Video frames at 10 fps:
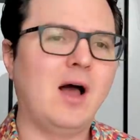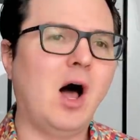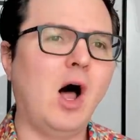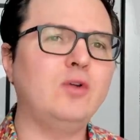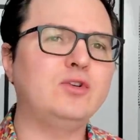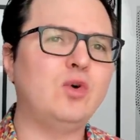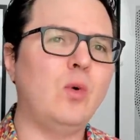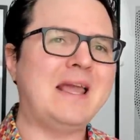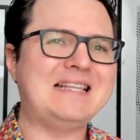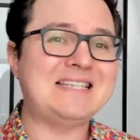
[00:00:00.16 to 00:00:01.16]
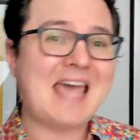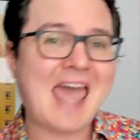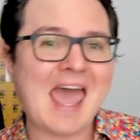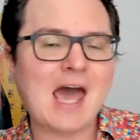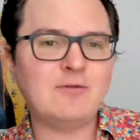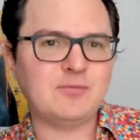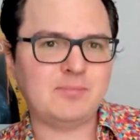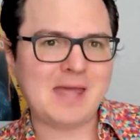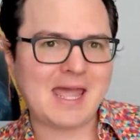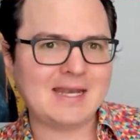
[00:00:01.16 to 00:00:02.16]
altcoins have
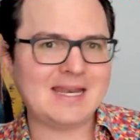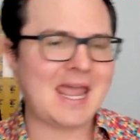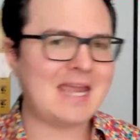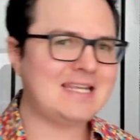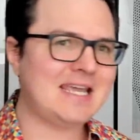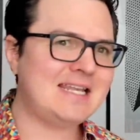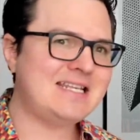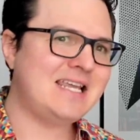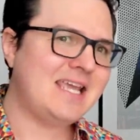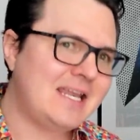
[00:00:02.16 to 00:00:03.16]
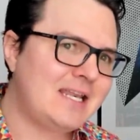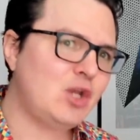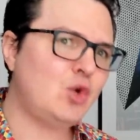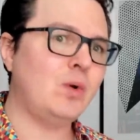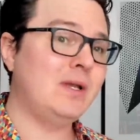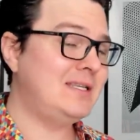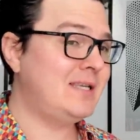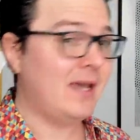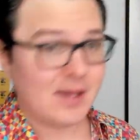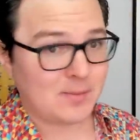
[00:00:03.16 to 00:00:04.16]
been and continue
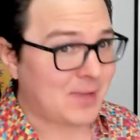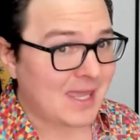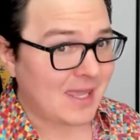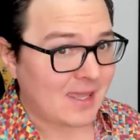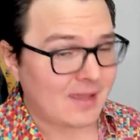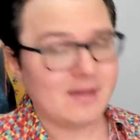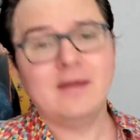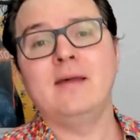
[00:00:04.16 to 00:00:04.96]
to be